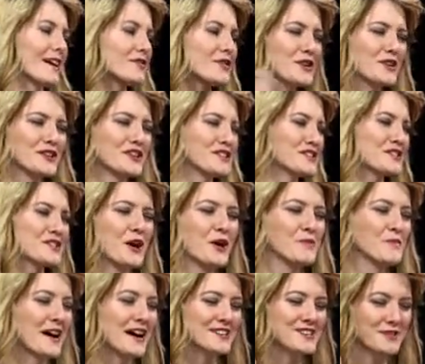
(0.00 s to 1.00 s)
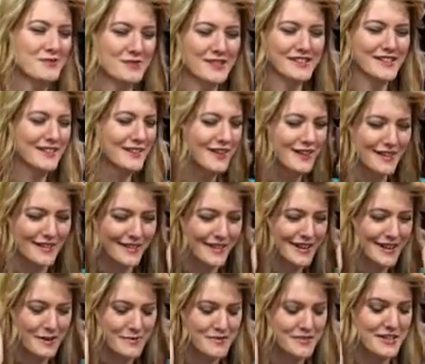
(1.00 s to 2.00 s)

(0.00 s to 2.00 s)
I've heard it so much. I'm just like, oh,